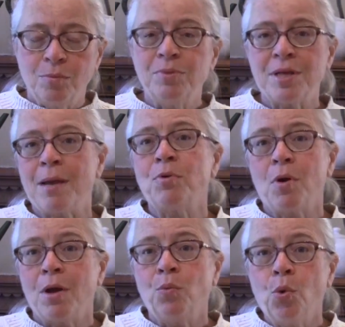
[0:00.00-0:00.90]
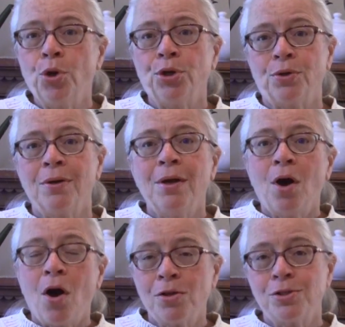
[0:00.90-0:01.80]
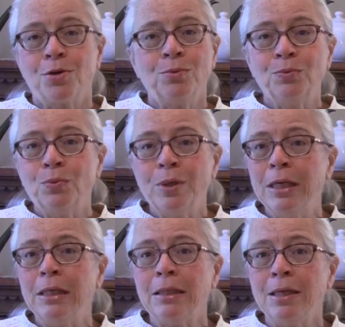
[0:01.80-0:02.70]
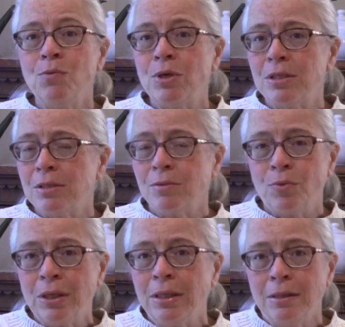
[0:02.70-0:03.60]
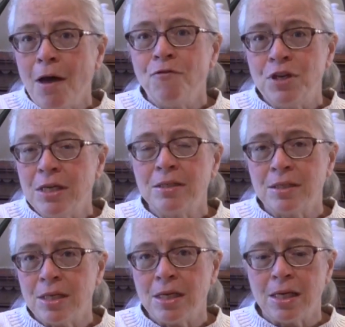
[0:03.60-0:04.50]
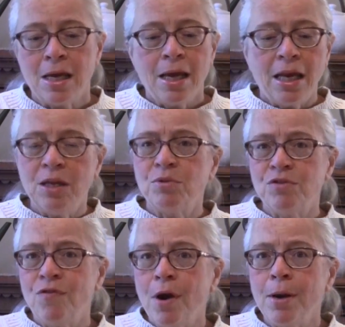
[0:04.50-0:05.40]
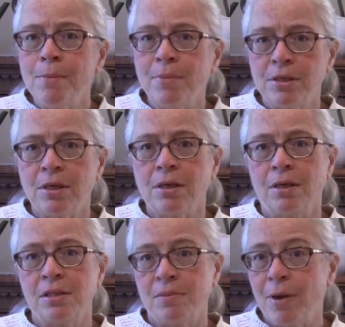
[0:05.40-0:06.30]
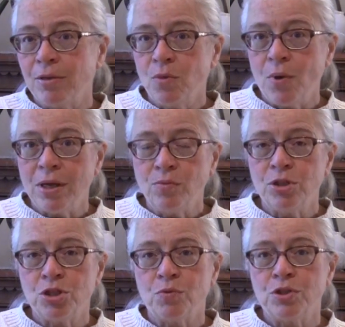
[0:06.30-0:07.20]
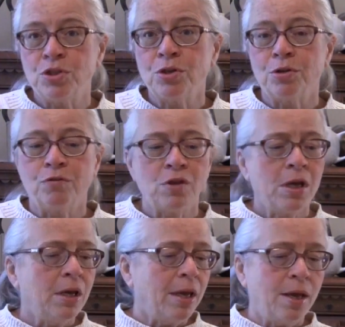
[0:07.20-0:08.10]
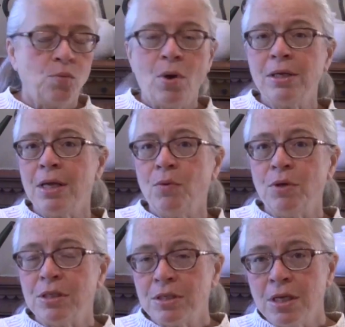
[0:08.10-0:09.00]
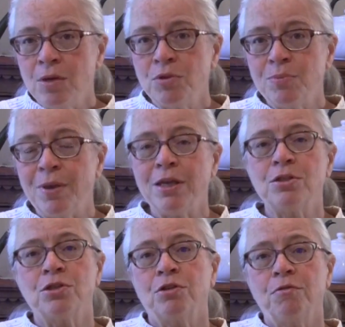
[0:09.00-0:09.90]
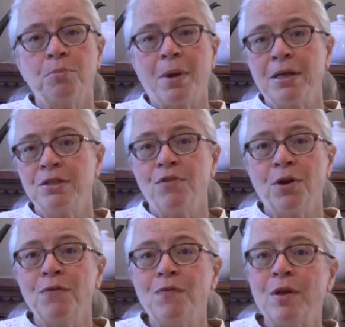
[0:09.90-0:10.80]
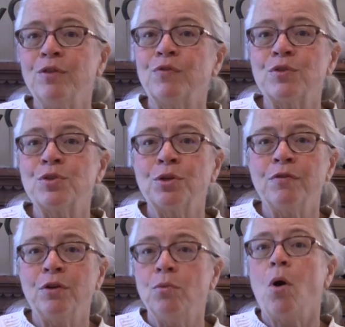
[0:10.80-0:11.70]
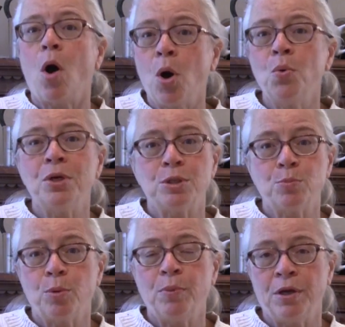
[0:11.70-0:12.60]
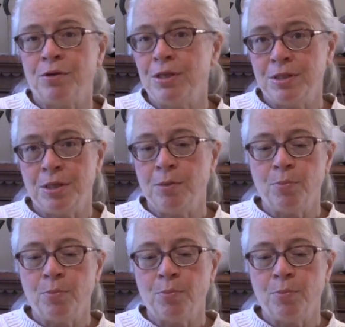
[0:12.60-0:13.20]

samurai warrior also really loved his tea, and he was very meticulous about the way in which it was served. And one day when his tea was being served by his very faithful servant, who always prepared his tea